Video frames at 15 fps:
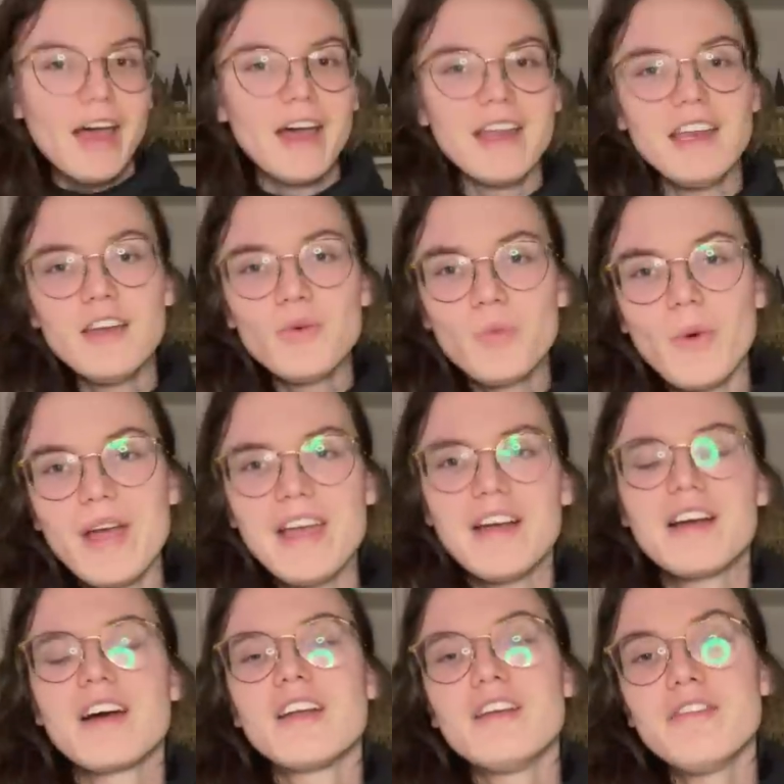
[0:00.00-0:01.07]
And in a way, I
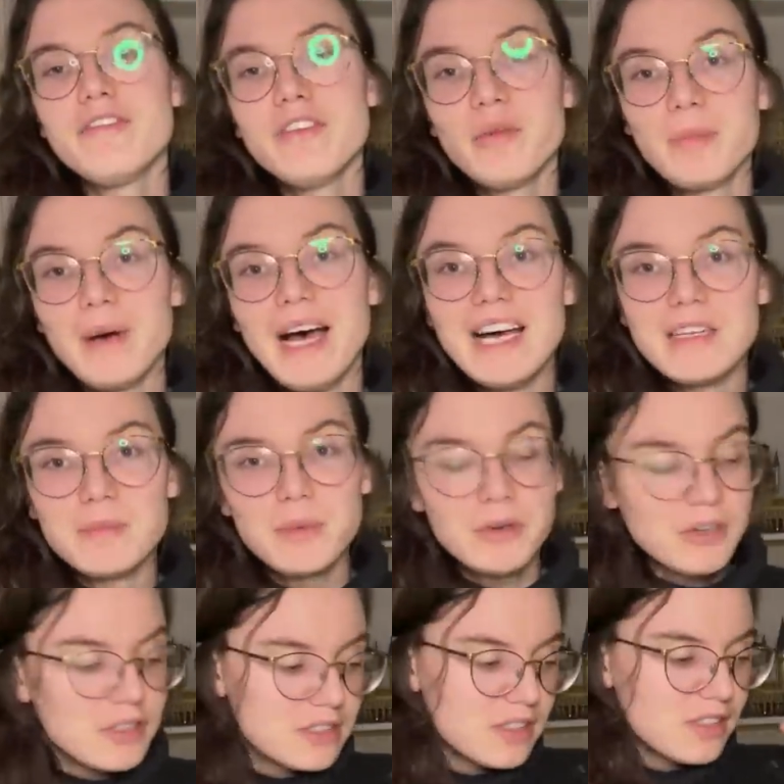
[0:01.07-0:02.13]
kind of feel bad because